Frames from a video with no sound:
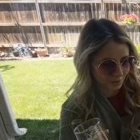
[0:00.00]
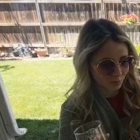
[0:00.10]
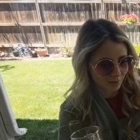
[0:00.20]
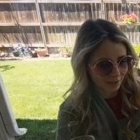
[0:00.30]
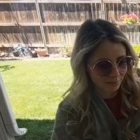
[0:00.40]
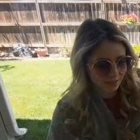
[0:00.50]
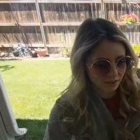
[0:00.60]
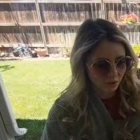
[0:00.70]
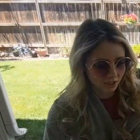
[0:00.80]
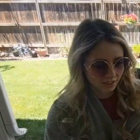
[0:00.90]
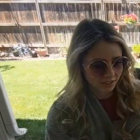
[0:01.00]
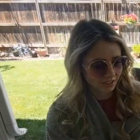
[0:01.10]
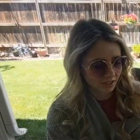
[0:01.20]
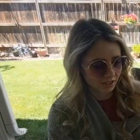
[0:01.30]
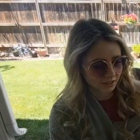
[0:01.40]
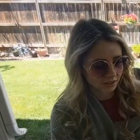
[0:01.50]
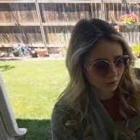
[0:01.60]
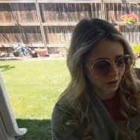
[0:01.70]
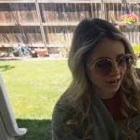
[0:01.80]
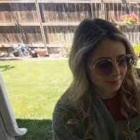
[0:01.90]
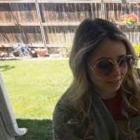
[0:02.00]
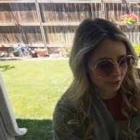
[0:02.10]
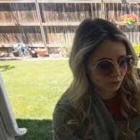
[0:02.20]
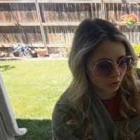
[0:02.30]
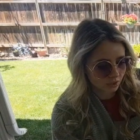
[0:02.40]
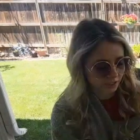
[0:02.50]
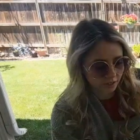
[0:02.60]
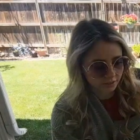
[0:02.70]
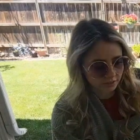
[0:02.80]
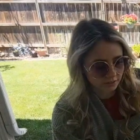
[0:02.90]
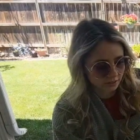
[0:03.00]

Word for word: You make me look young. Oh, I make you look young.